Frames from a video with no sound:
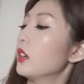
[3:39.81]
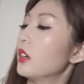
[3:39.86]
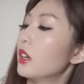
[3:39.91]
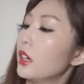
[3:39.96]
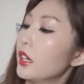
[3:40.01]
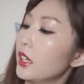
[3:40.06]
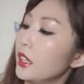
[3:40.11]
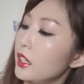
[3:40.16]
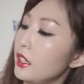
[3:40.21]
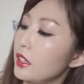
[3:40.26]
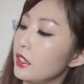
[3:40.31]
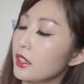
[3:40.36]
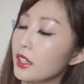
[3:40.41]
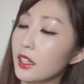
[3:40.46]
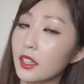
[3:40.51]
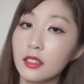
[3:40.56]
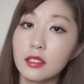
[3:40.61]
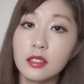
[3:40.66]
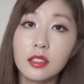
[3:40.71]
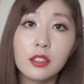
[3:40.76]
I
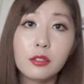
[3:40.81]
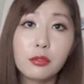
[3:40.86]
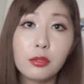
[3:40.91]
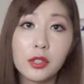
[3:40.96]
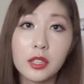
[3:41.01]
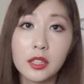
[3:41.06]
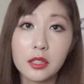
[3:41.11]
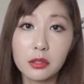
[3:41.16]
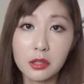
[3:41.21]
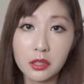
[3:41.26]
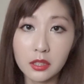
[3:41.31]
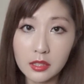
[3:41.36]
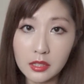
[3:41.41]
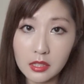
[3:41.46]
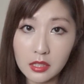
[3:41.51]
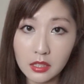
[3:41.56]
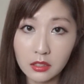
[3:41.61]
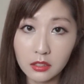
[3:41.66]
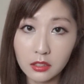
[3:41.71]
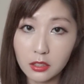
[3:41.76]
can't live without
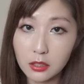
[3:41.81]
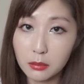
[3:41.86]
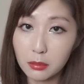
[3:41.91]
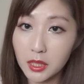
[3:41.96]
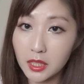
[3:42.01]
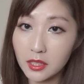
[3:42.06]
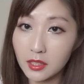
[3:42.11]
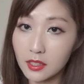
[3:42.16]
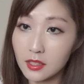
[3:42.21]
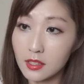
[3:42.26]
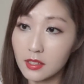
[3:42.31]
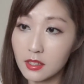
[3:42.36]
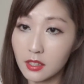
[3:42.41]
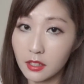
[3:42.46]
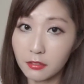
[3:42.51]
concealer because